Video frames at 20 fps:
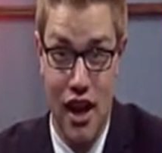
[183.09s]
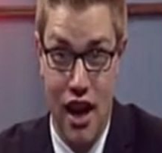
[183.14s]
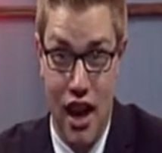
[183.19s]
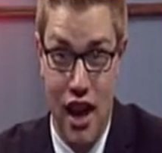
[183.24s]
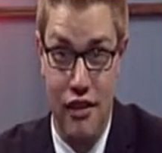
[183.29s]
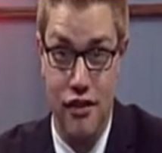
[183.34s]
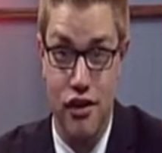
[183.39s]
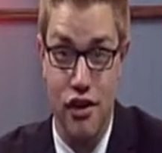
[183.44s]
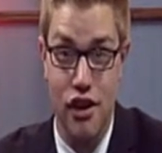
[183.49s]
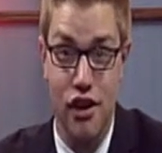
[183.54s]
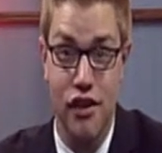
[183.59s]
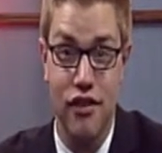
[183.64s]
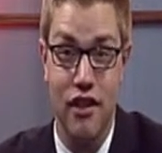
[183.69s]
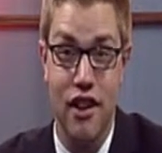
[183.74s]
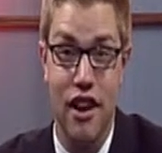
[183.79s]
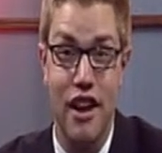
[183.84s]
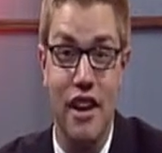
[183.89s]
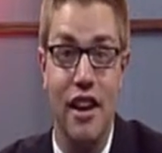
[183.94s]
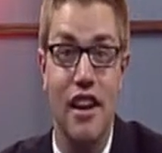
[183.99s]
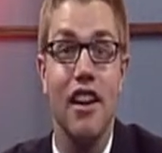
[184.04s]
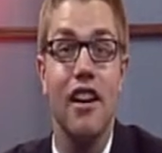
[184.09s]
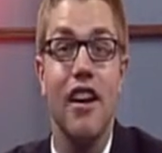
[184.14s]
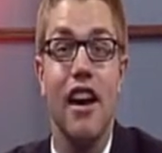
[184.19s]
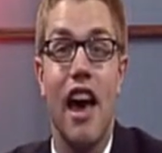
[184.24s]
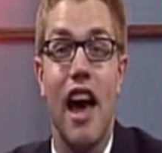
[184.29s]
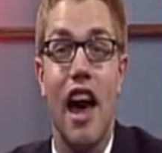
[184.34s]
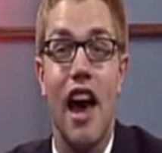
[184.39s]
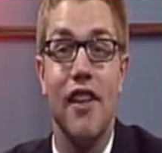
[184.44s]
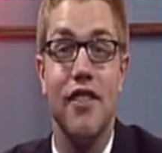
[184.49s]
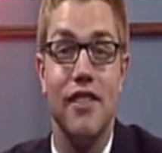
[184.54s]
After over a year and a
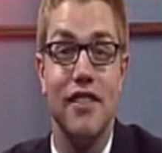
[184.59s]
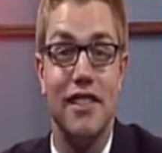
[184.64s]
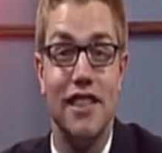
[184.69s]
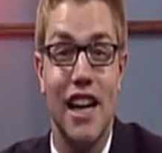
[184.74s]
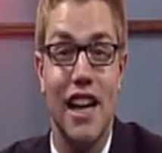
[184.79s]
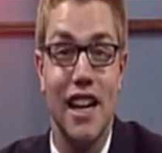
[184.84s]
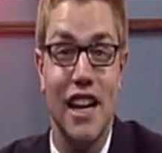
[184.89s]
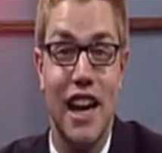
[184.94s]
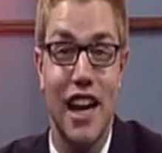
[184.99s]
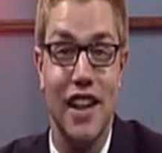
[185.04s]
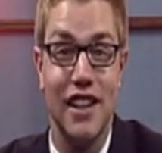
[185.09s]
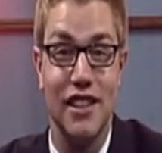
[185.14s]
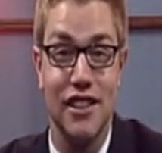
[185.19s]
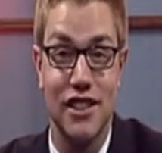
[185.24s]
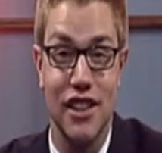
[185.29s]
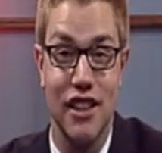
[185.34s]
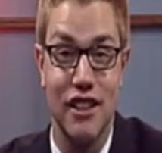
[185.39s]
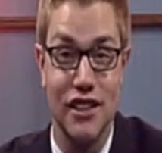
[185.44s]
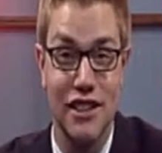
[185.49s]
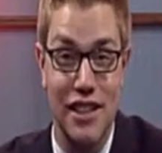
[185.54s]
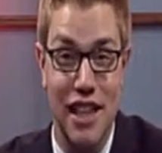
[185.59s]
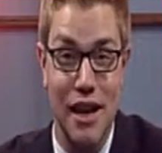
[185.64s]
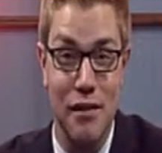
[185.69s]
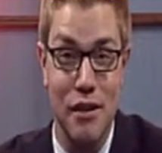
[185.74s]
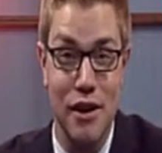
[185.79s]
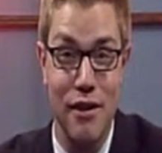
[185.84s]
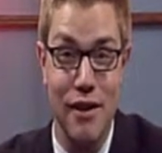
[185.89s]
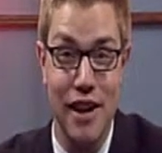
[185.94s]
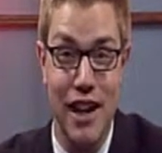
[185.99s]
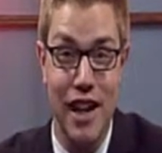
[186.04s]
half of dedicated service to
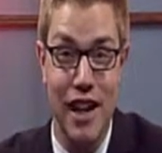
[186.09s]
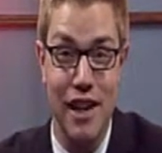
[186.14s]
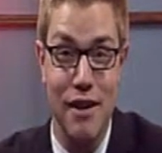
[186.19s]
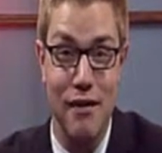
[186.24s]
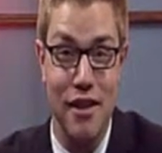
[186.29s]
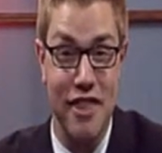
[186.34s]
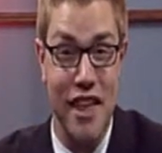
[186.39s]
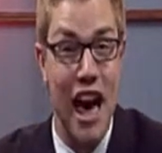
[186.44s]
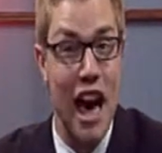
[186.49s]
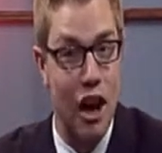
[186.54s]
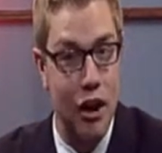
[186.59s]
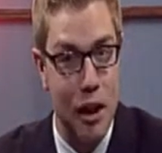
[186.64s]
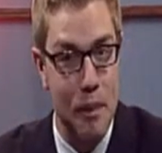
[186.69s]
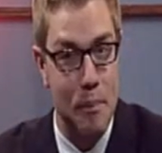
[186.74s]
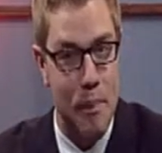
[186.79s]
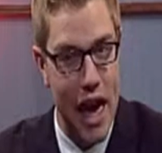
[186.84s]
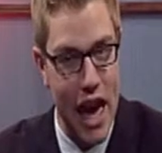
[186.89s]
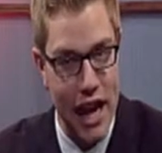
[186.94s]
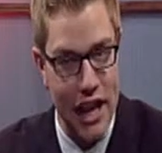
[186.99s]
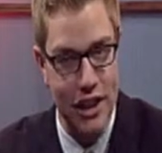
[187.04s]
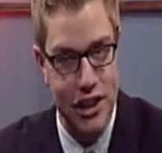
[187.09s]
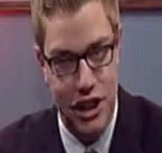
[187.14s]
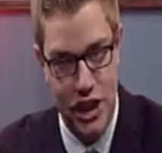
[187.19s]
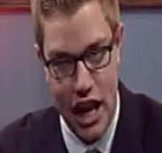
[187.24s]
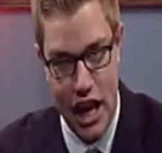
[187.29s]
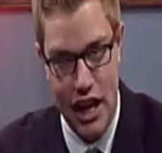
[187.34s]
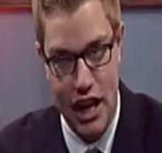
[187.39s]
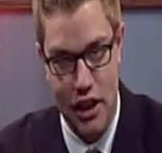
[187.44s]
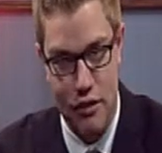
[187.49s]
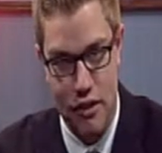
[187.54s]
MU180 without a
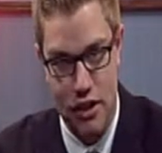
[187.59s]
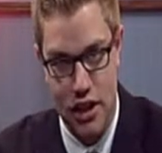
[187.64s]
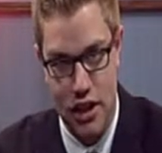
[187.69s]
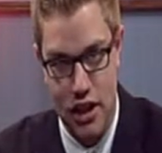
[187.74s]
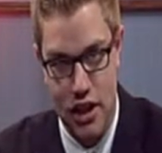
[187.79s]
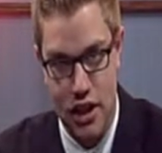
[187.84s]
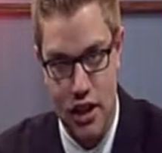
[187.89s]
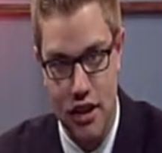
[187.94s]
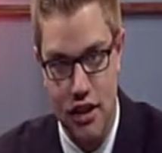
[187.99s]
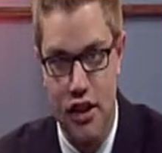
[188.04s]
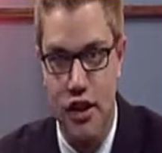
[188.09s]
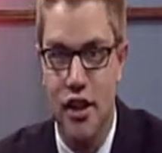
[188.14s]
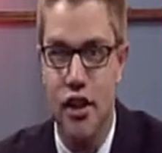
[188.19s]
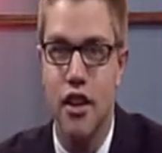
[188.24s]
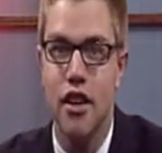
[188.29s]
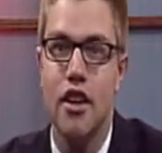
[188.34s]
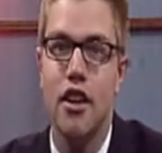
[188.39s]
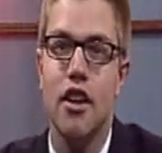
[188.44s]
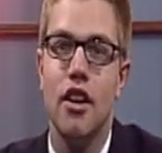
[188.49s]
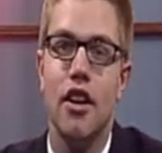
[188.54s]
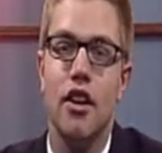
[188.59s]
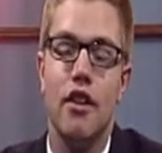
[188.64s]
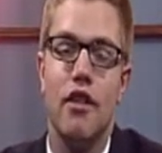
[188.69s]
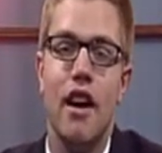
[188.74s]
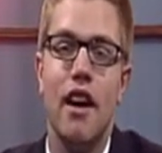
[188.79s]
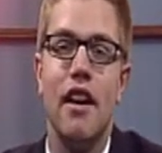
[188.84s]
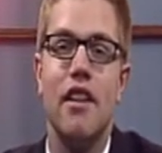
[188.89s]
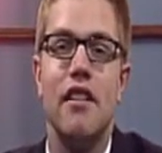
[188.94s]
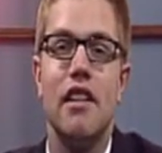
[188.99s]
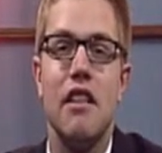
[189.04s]
paycheck in return,
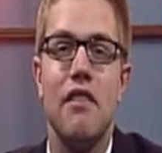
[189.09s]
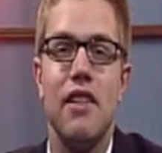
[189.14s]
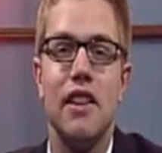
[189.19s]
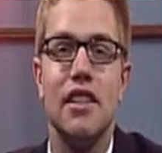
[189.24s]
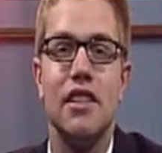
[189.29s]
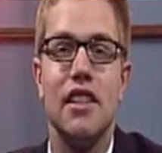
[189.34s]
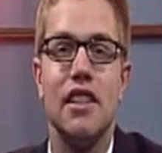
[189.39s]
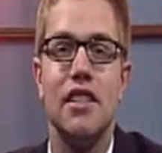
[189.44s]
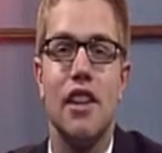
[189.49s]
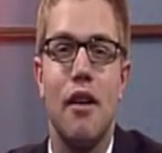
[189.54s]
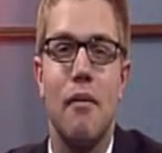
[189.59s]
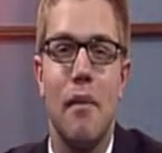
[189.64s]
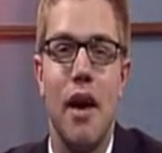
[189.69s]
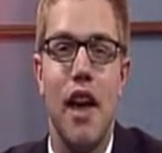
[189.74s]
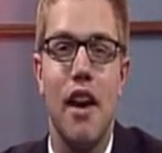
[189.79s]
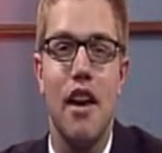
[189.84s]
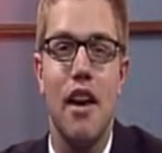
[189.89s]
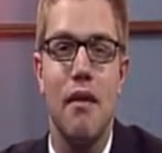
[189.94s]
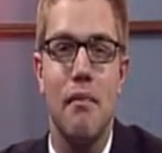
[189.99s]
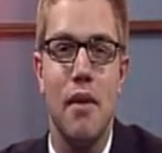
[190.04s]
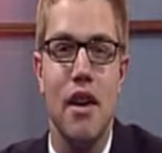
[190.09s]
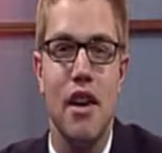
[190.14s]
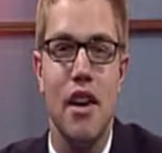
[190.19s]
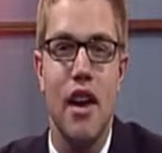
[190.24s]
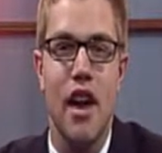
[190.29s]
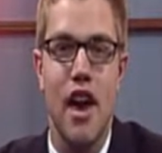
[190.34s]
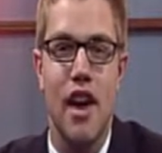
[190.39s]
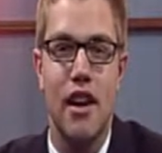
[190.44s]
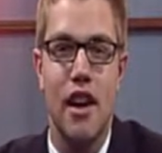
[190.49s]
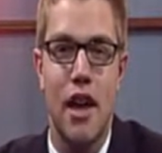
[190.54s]
creative differences are making me
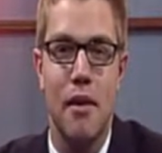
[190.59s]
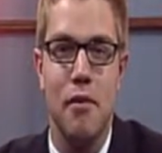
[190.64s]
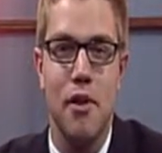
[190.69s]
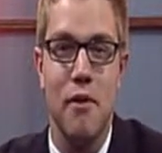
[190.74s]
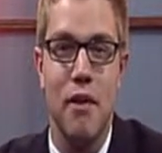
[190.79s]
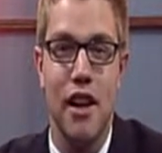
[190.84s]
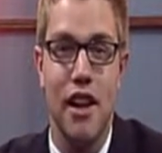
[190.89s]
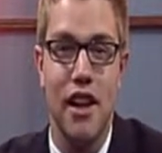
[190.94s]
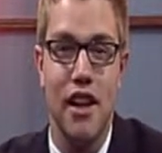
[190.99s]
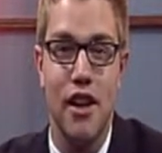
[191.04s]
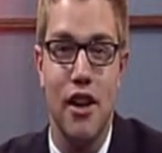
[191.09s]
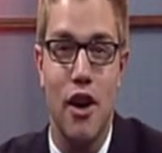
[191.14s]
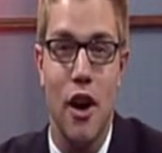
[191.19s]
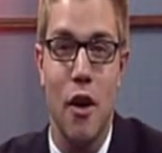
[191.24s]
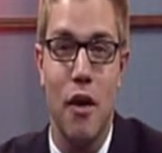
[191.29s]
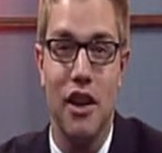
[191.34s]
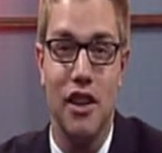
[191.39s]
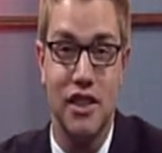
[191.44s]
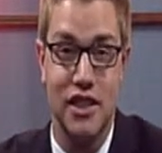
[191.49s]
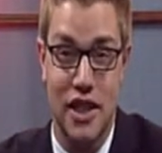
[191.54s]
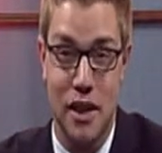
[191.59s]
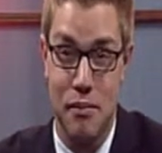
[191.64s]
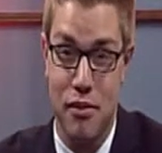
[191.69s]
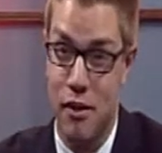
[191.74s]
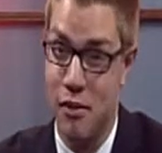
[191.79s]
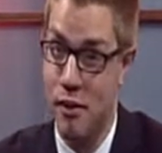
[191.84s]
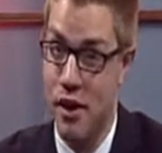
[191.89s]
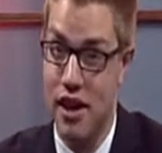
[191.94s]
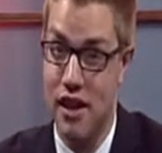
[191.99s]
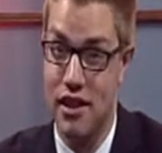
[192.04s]
and MU180 go our separate
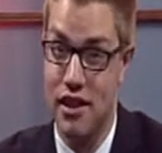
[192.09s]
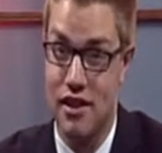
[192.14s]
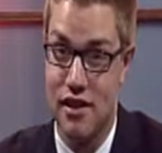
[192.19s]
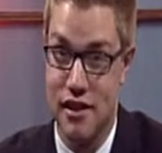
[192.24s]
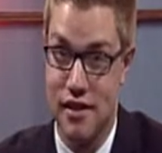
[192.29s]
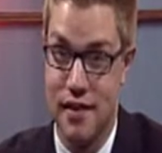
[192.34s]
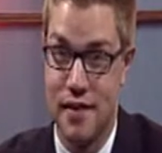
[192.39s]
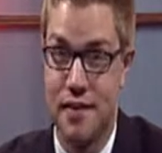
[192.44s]
ways.